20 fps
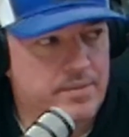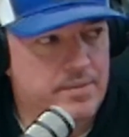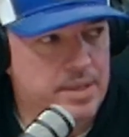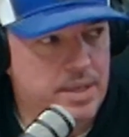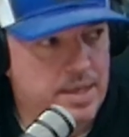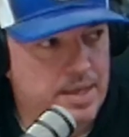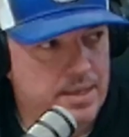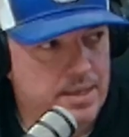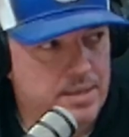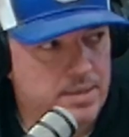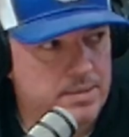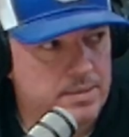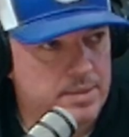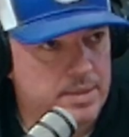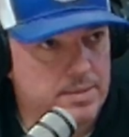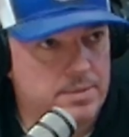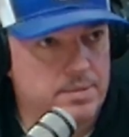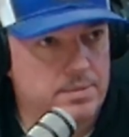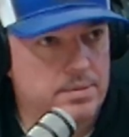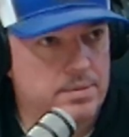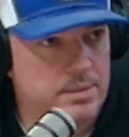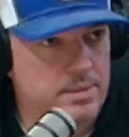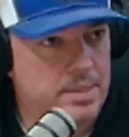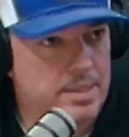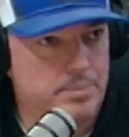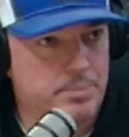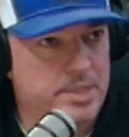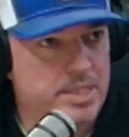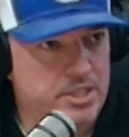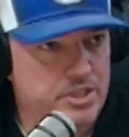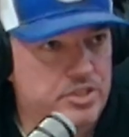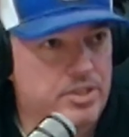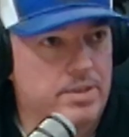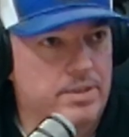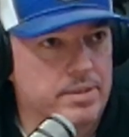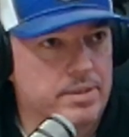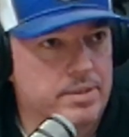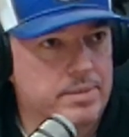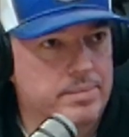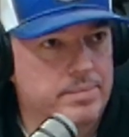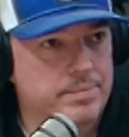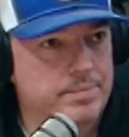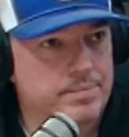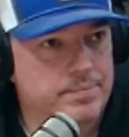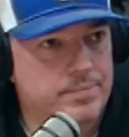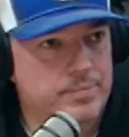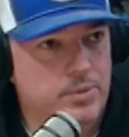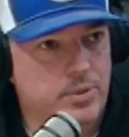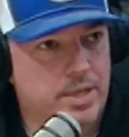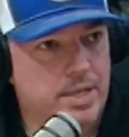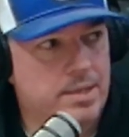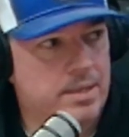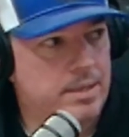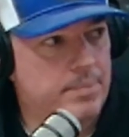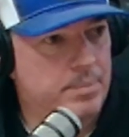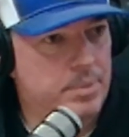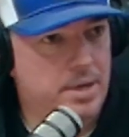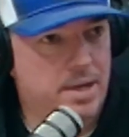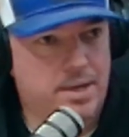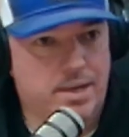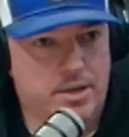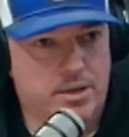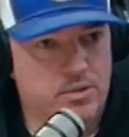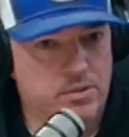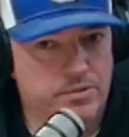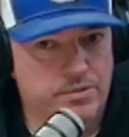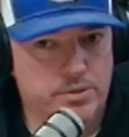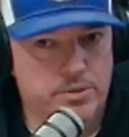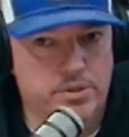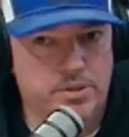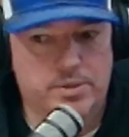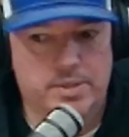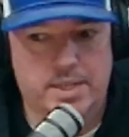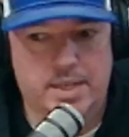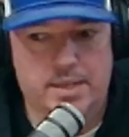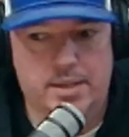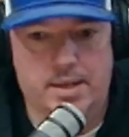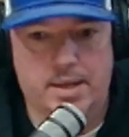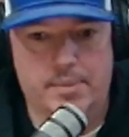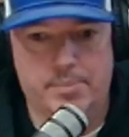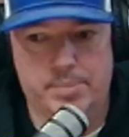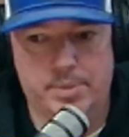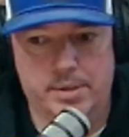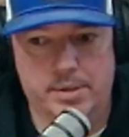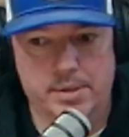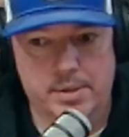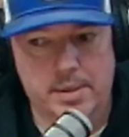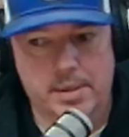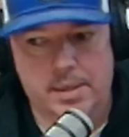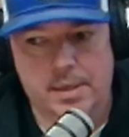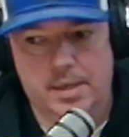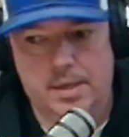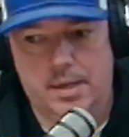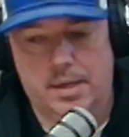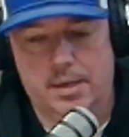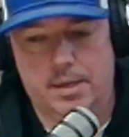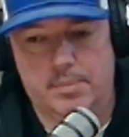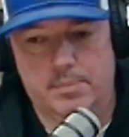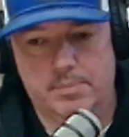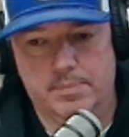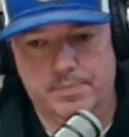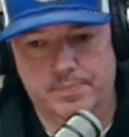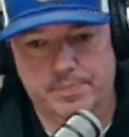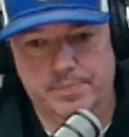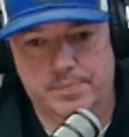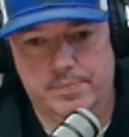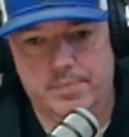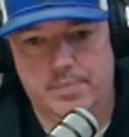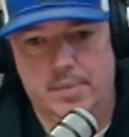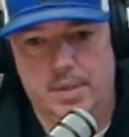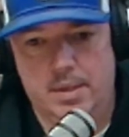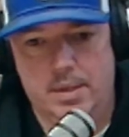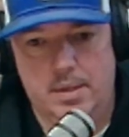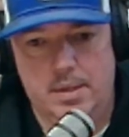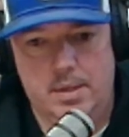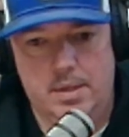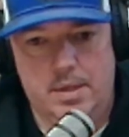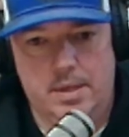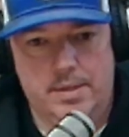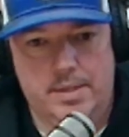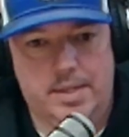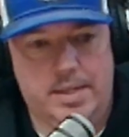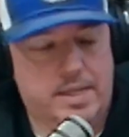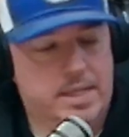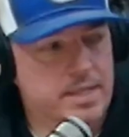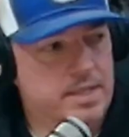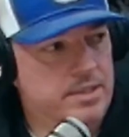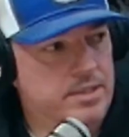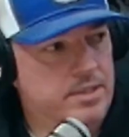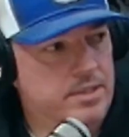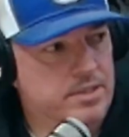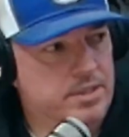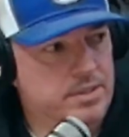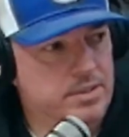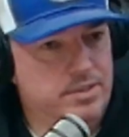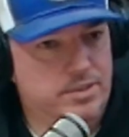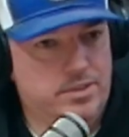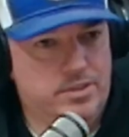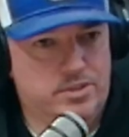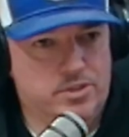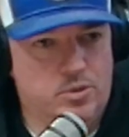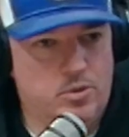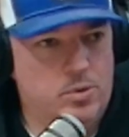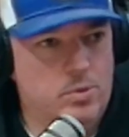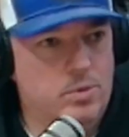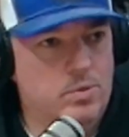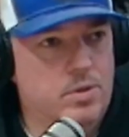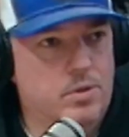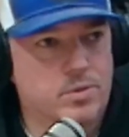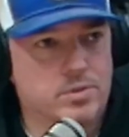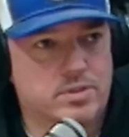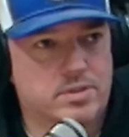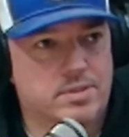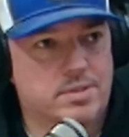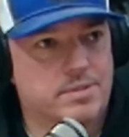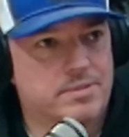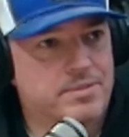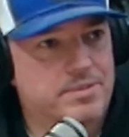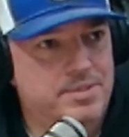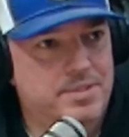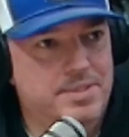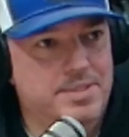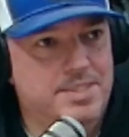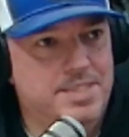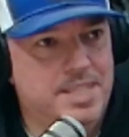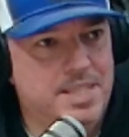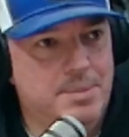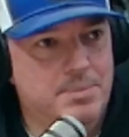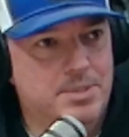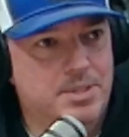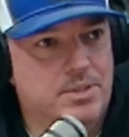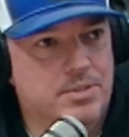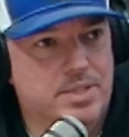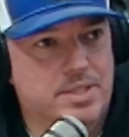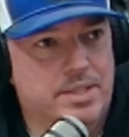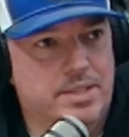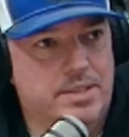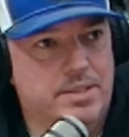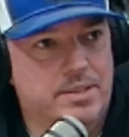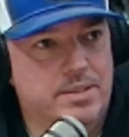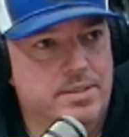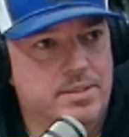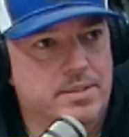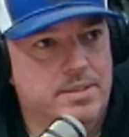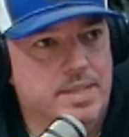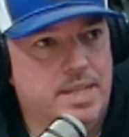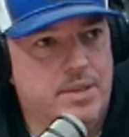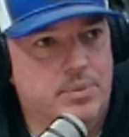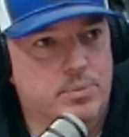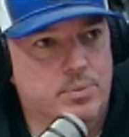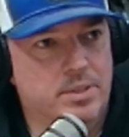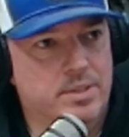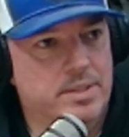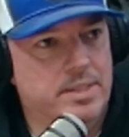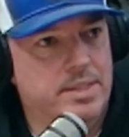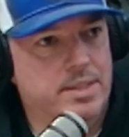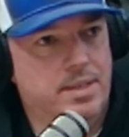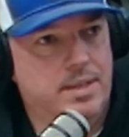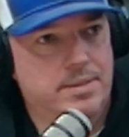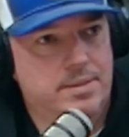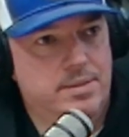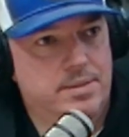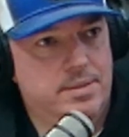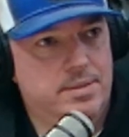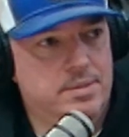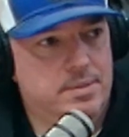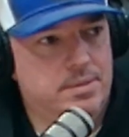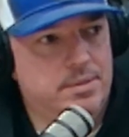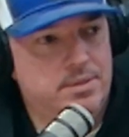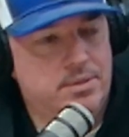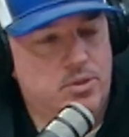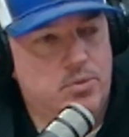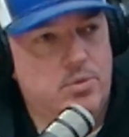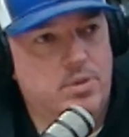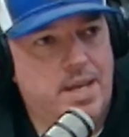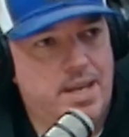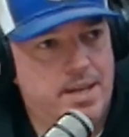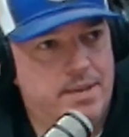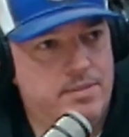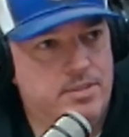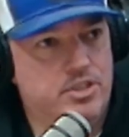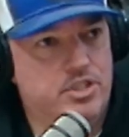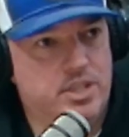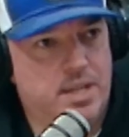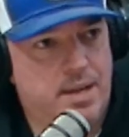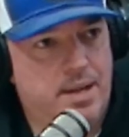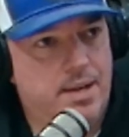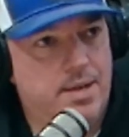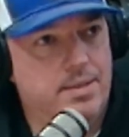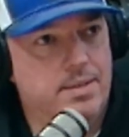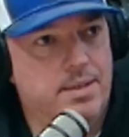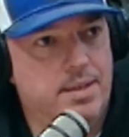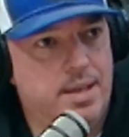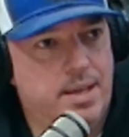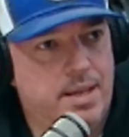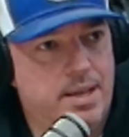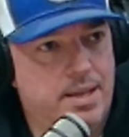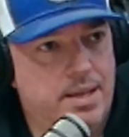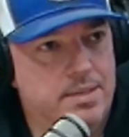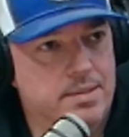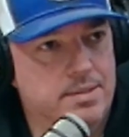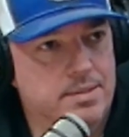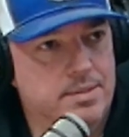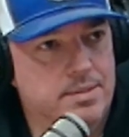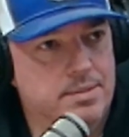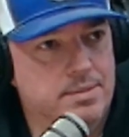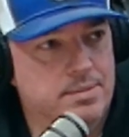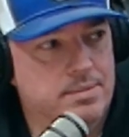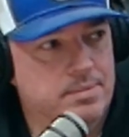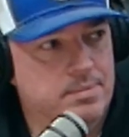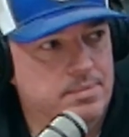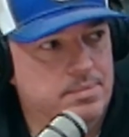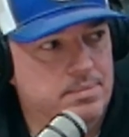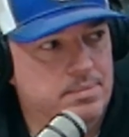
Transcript: any given night can can beat each other, right? And Brian, I don't know if you agree on that, but um, then again, there's a there's a whole host of teams out there that really don't have a shot at